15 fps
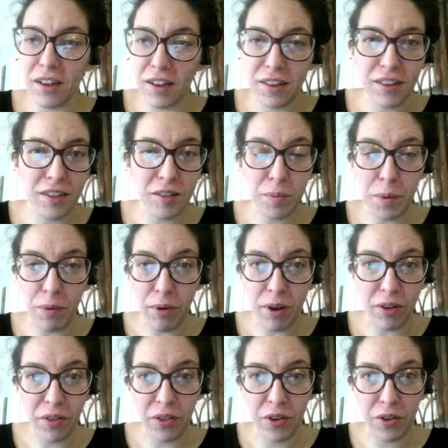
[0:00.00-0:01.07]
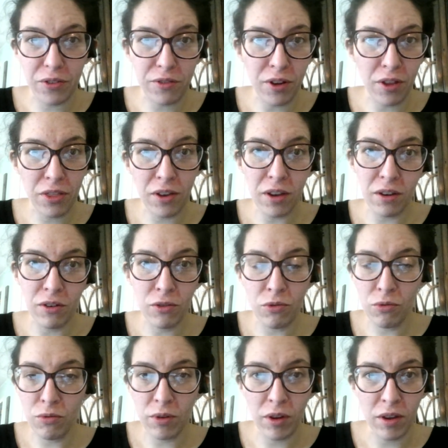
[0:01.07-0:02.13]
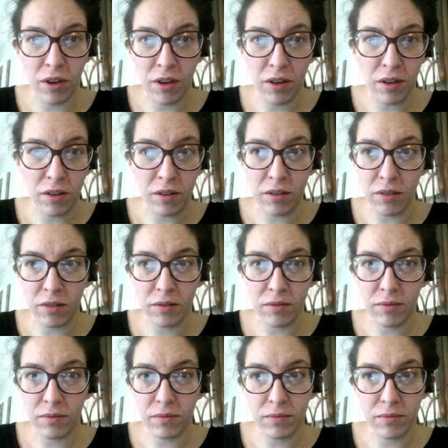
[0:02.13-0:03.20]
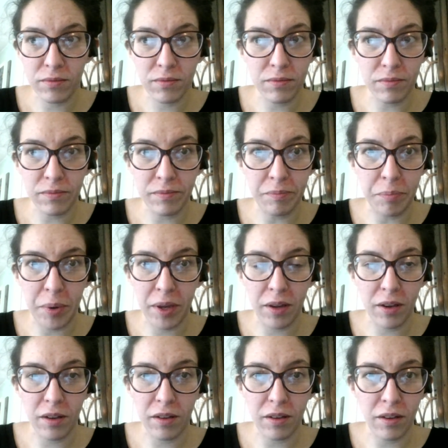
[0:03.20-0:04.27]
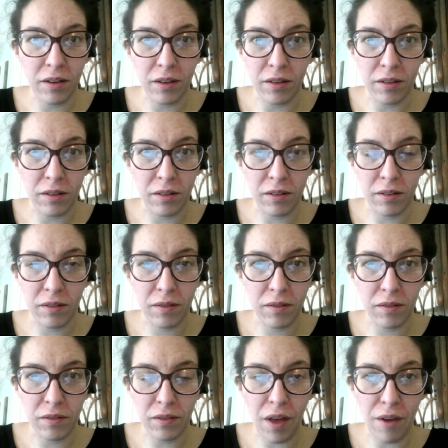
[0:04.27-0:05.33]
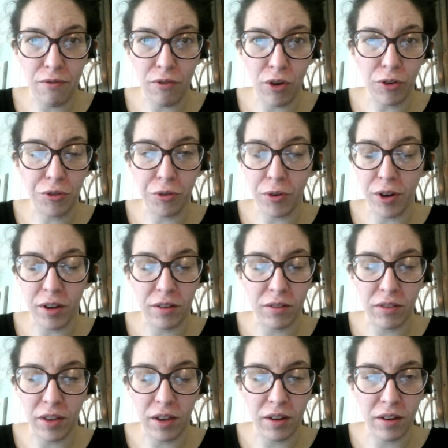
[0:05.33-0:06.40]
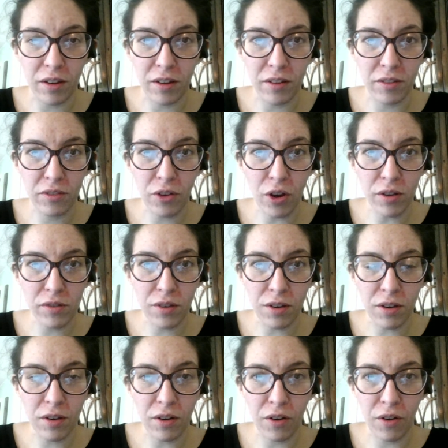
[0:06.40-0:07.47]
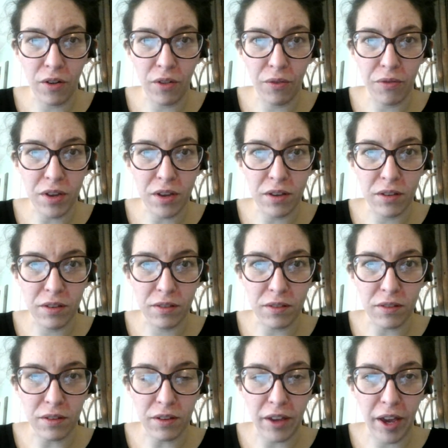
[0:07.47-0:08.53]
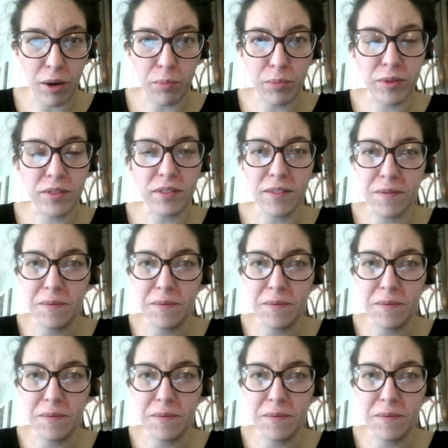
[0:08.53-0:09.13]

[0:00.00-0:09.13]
Let's be real, there's nothing new and big and life altering that is causing all of these gaps